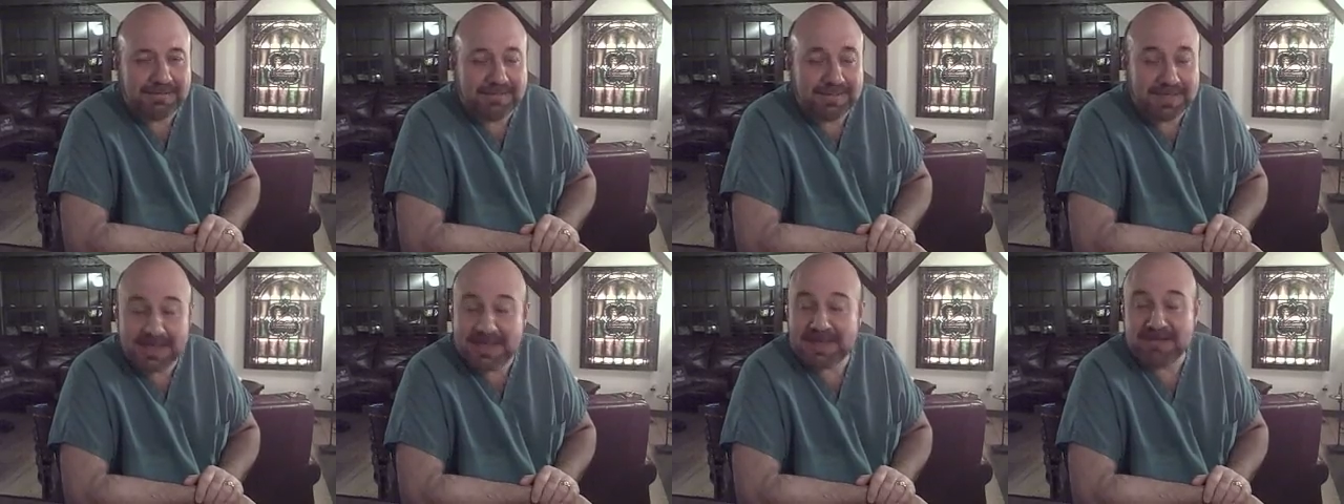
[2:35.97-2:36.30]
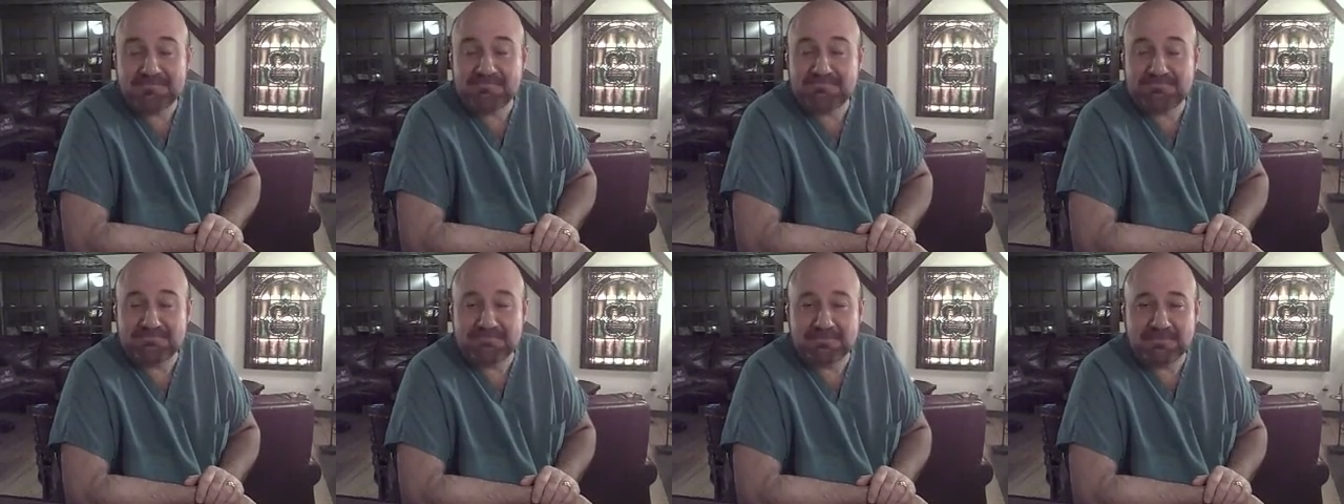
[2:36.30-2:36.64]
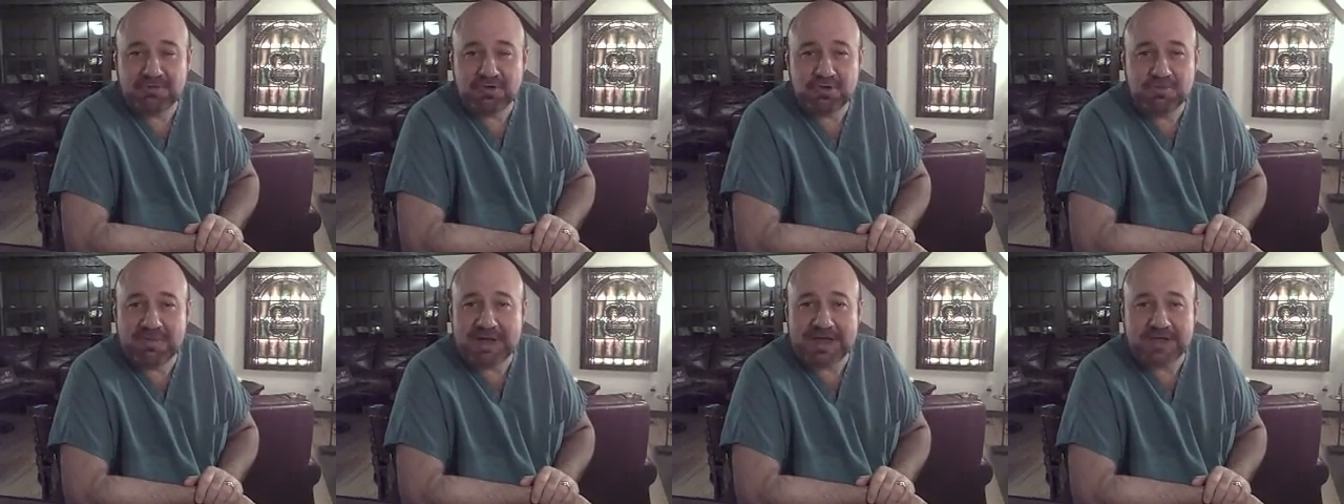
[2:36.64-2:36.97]
then
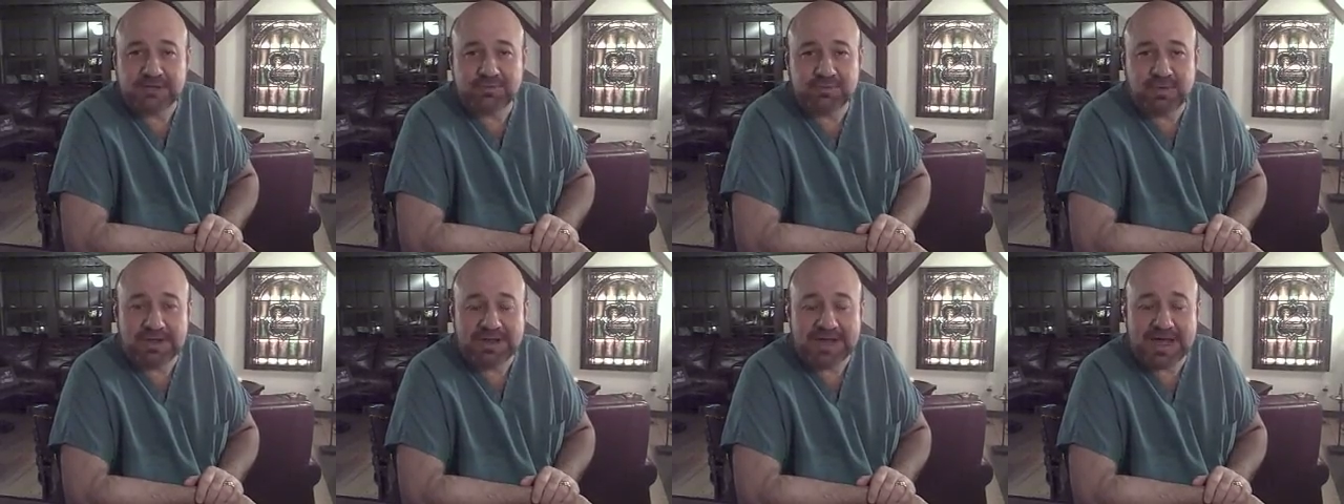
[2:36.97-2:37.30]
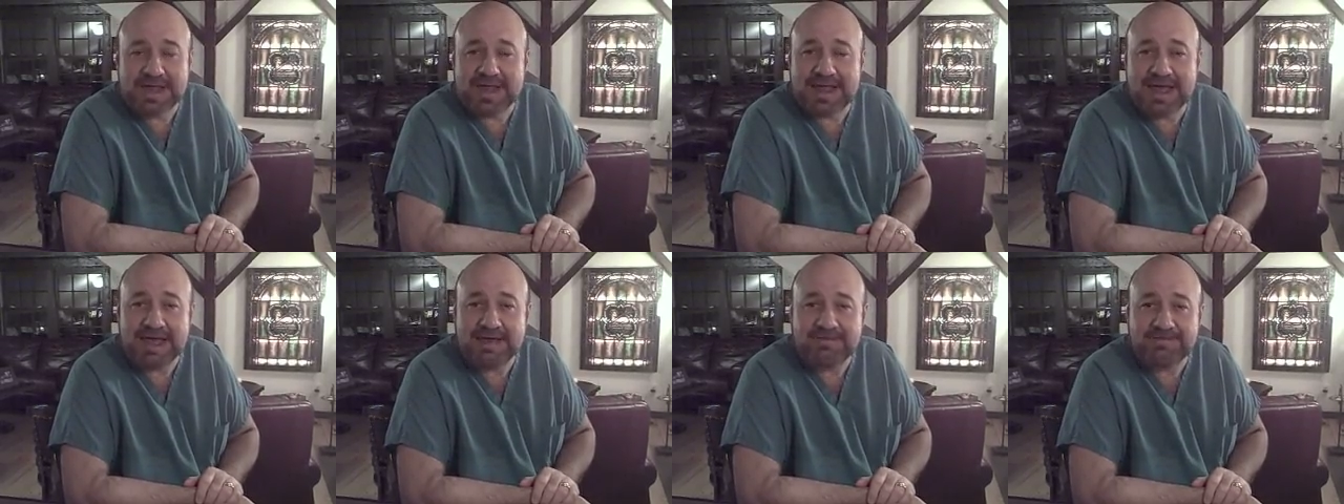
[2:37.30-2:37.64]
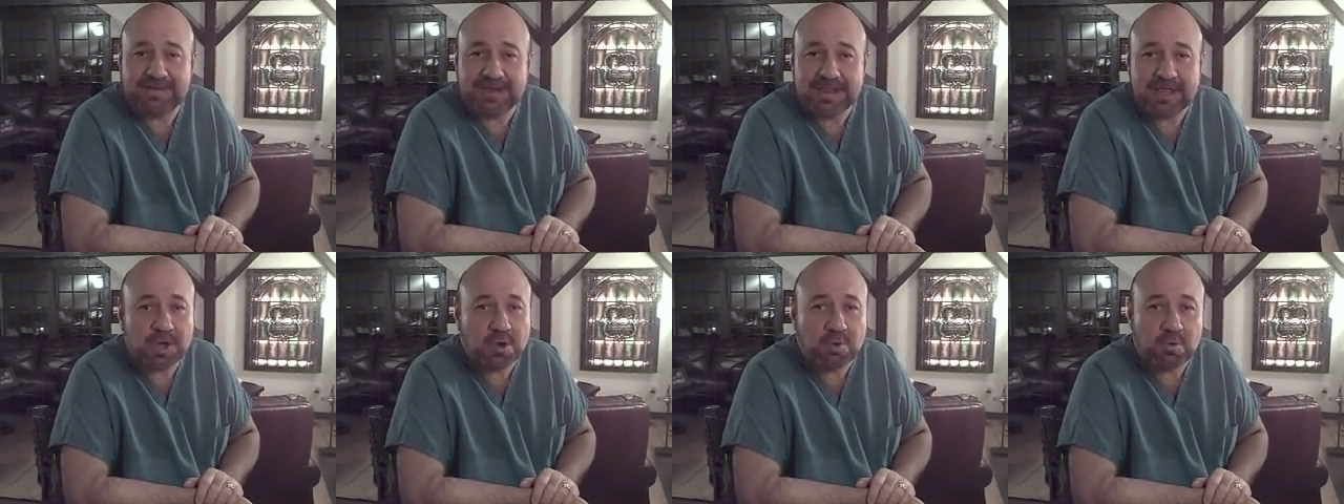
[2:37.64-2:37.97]
you might as well not
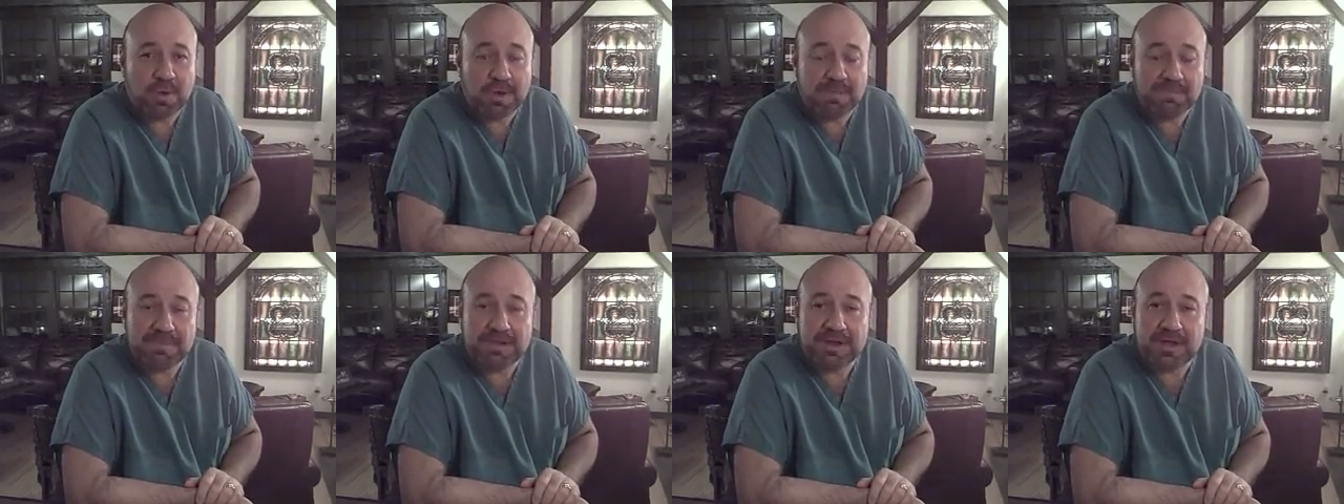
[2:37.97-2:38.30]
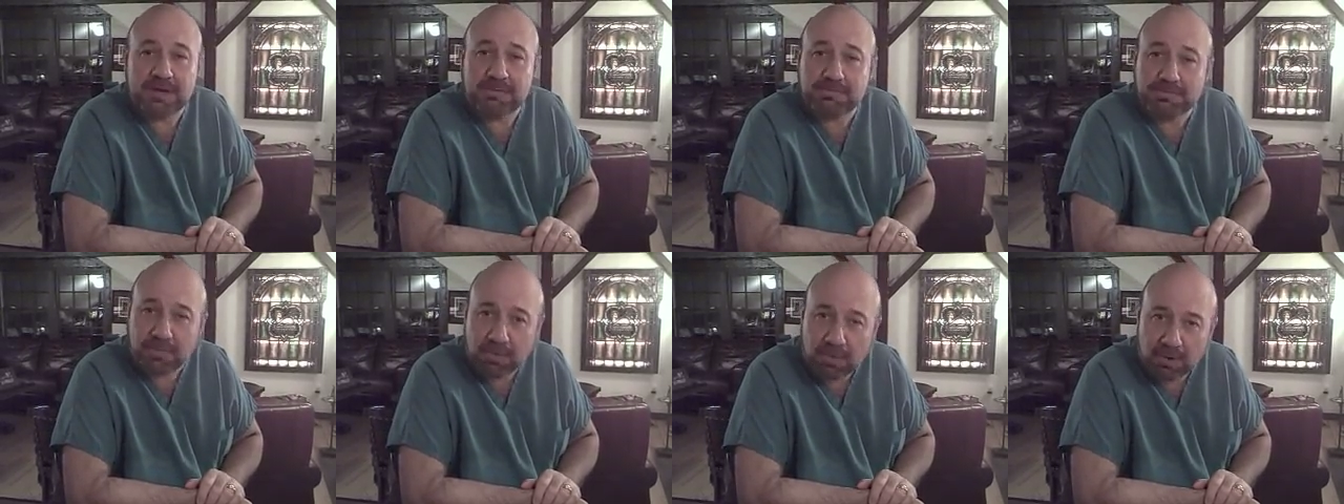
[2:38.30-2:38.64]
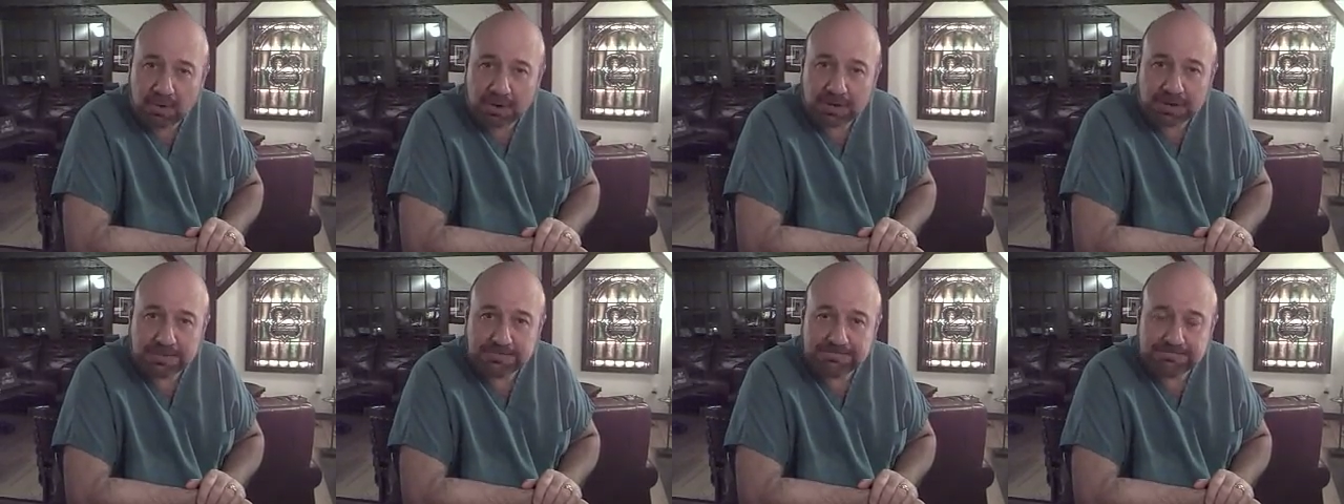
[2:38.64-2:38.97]
have any equipment on
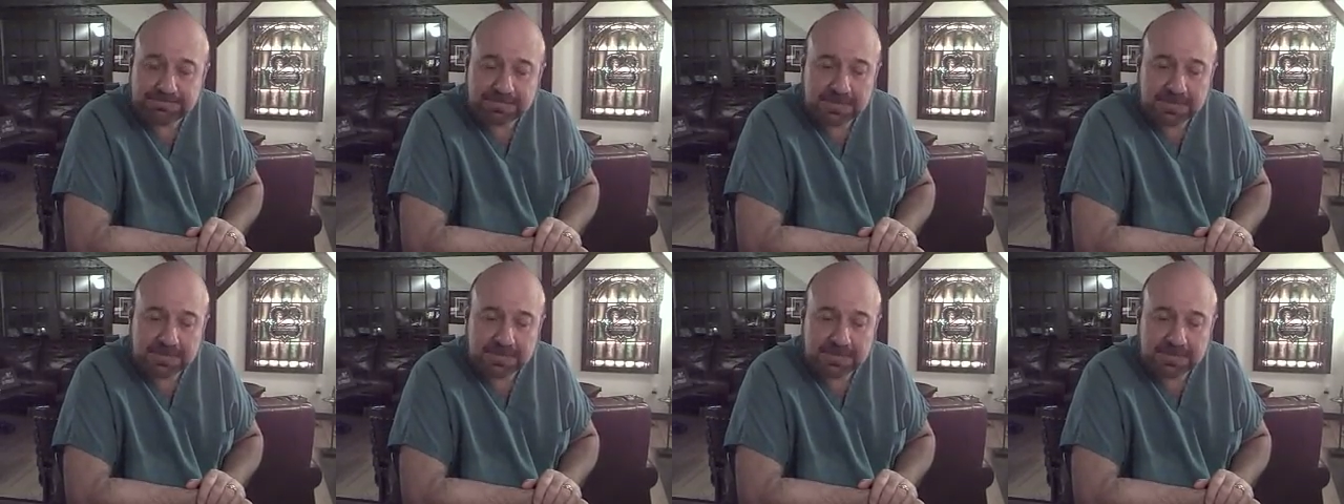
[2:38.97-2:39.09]
board.